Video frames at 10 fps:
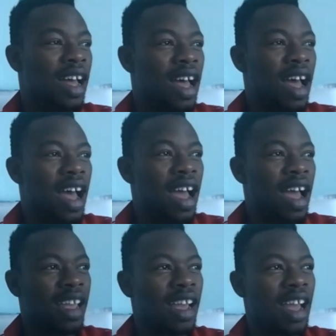I get,
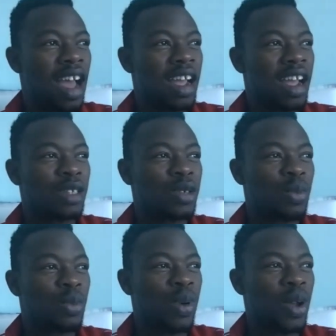I got to a point where
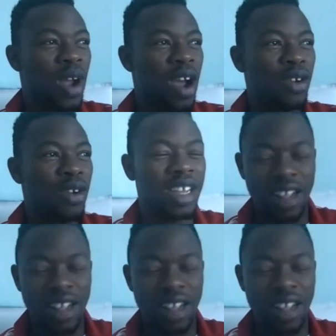I would get